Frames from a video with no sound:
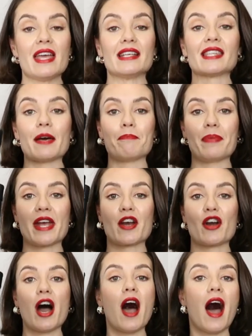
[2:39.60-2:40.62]
is a
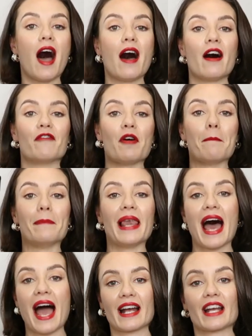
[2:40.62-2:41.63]
pair of
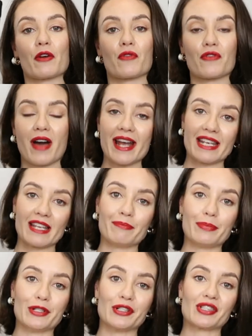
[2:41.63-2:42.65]
black
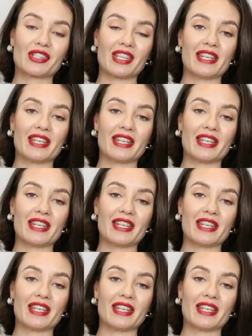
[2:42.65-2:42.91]
riding boots.